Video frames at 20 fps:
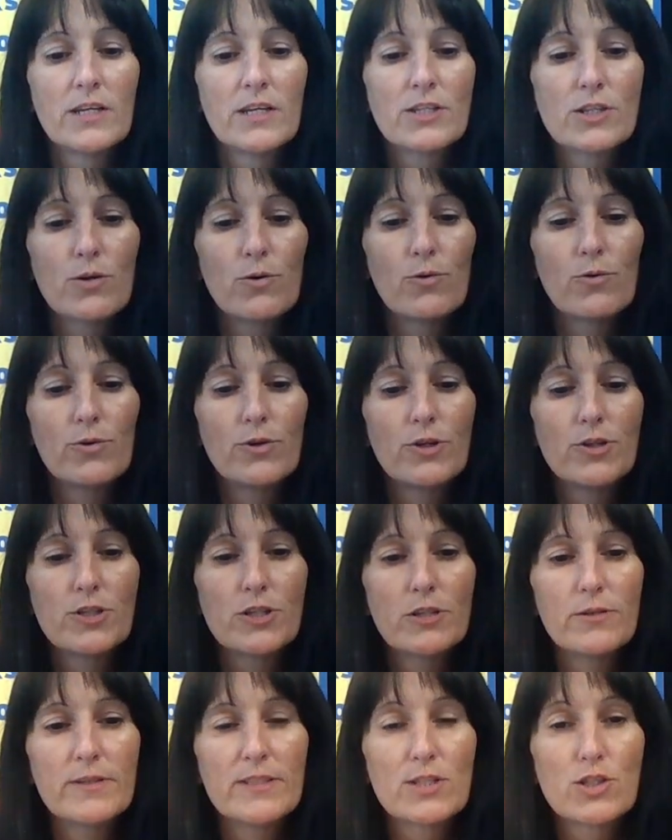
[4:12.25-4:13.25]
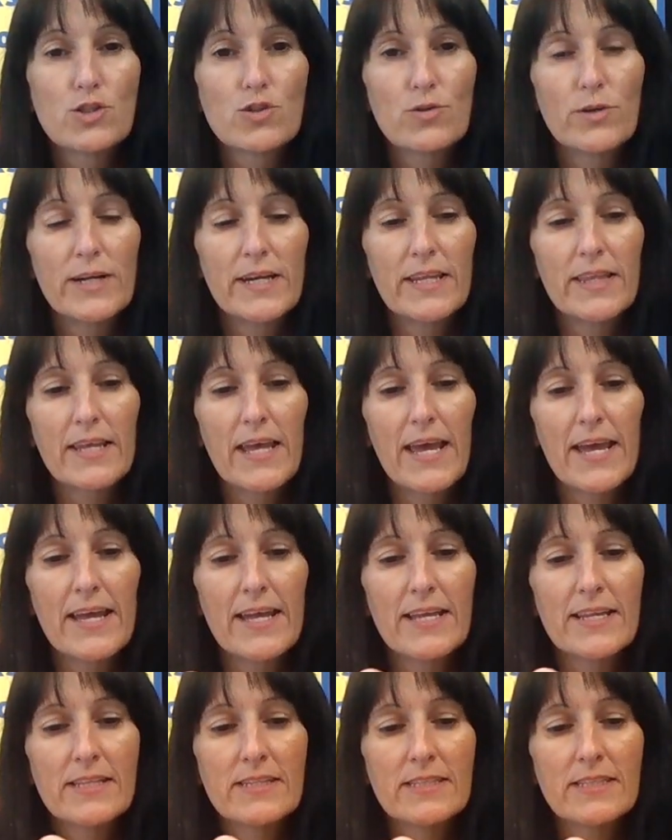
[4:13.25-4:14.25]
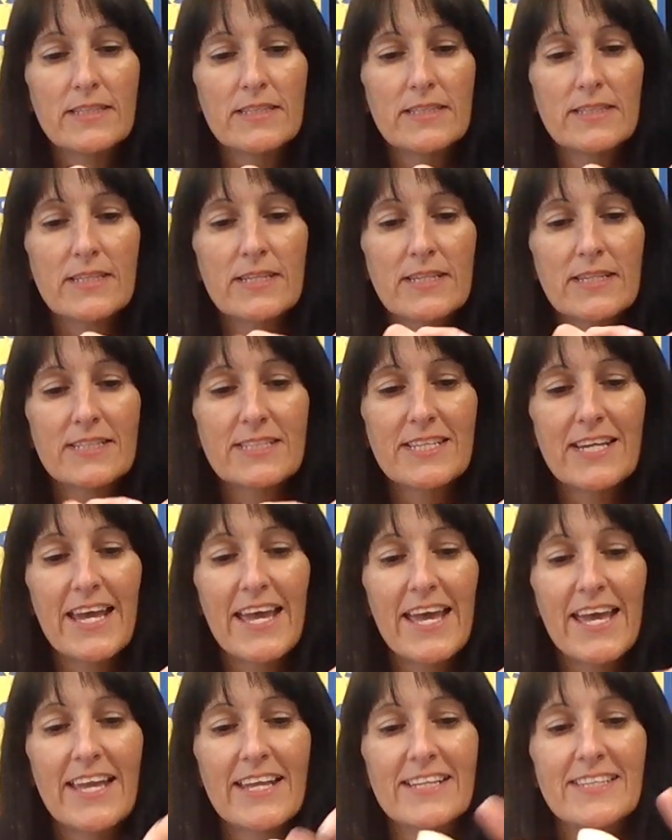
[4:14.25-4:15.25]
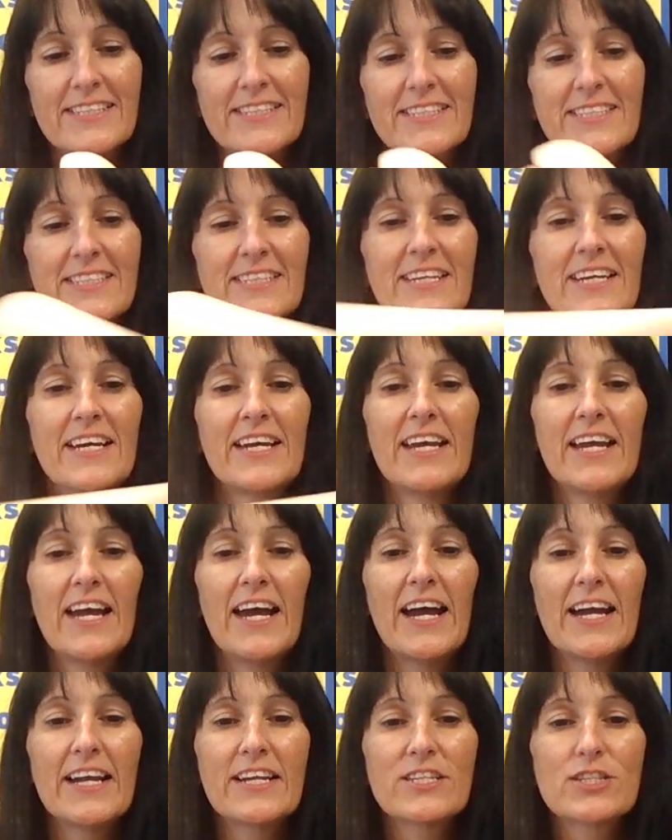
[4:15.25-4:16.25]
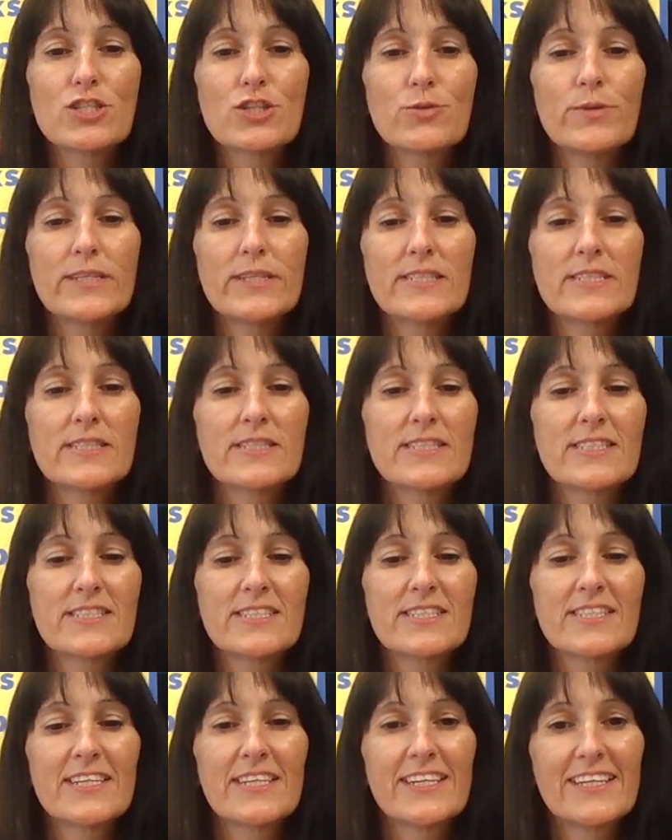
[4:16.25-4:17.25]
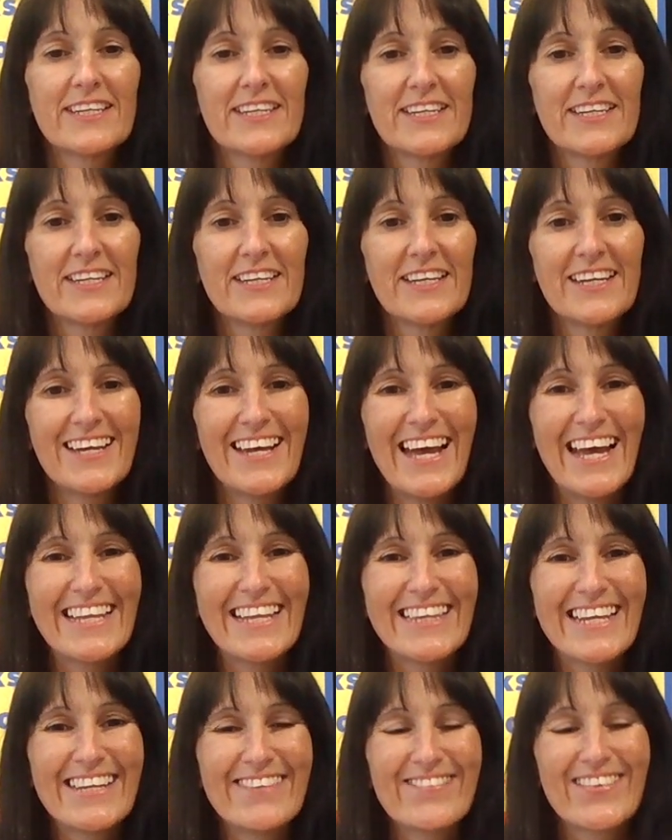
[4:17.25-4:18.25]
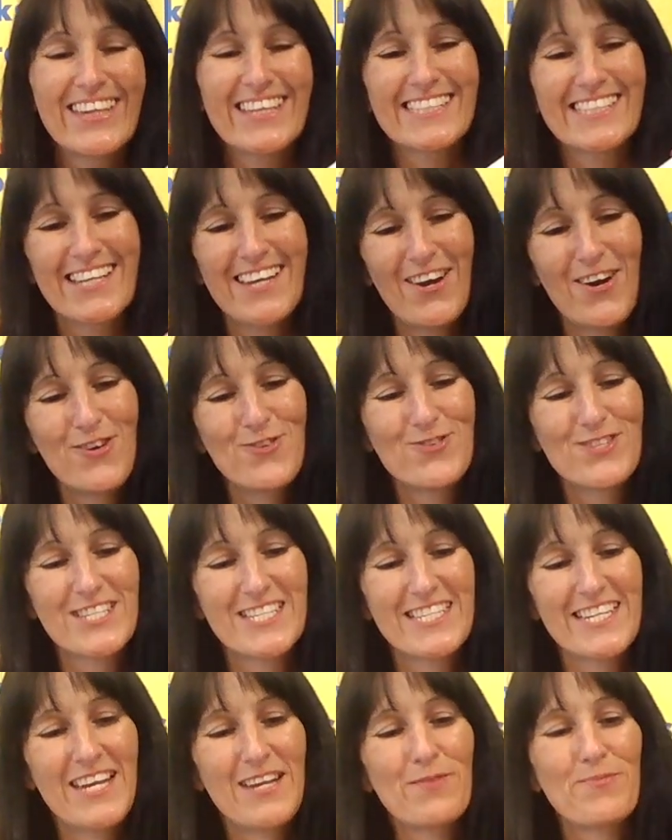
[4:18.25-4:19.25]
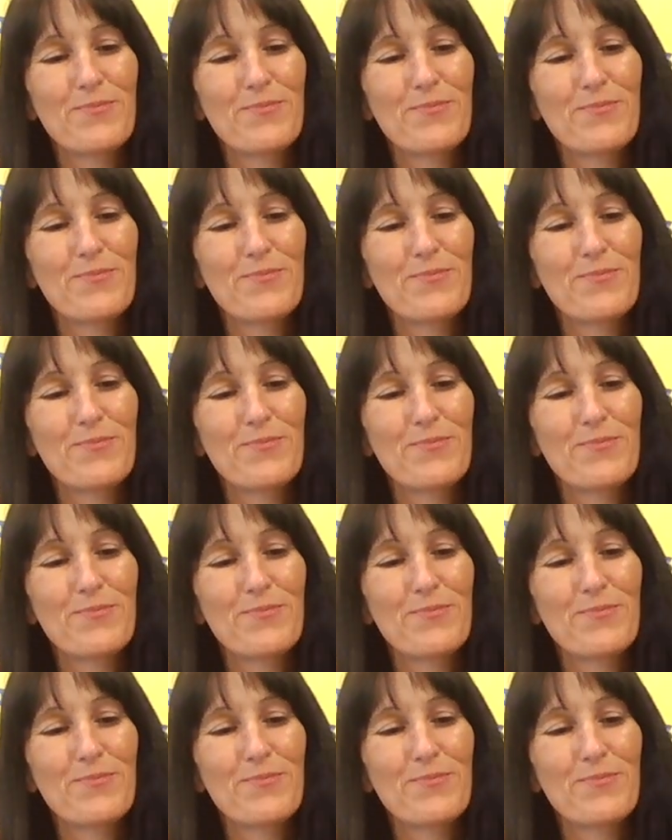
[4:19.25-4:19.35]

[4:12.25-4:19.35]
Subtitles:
So all you do is join end to end and twist, and then it makes a cone shape.